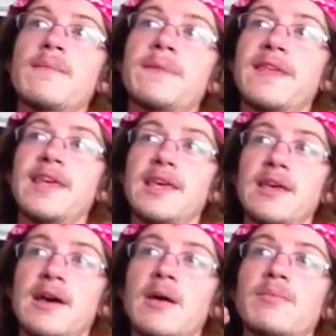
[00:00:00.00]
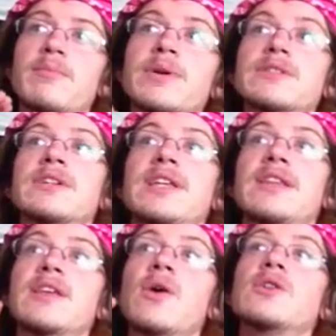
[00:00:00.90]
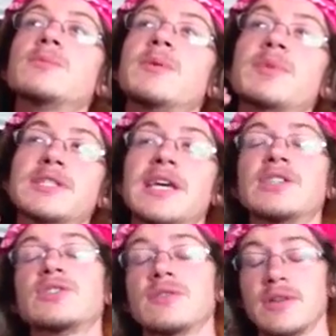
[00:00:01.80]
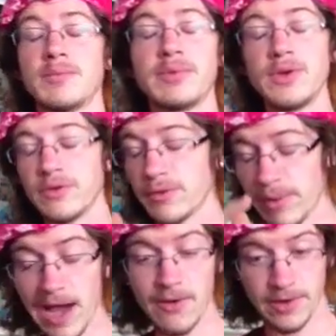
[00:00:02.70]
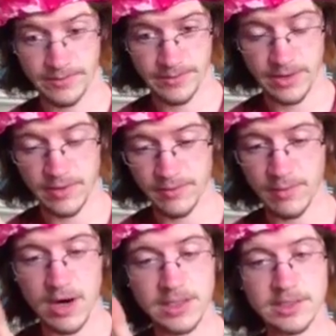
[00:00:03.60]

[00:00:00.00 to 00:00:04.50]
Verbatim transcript: the ability, the ultimate potential, the beautiful power of Mars